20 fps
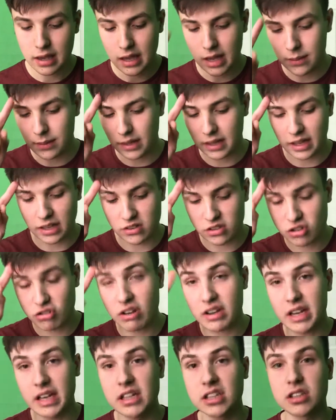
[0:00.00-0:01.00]
And we're going to get
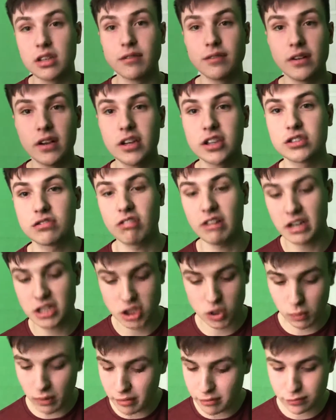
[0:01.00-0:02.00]
straight into the first race.
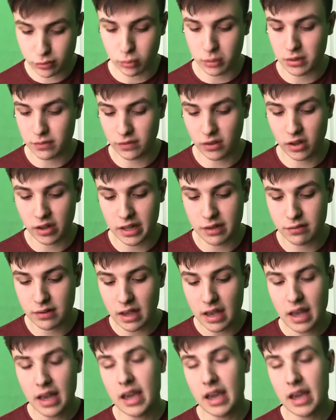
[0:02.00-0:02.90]
The 145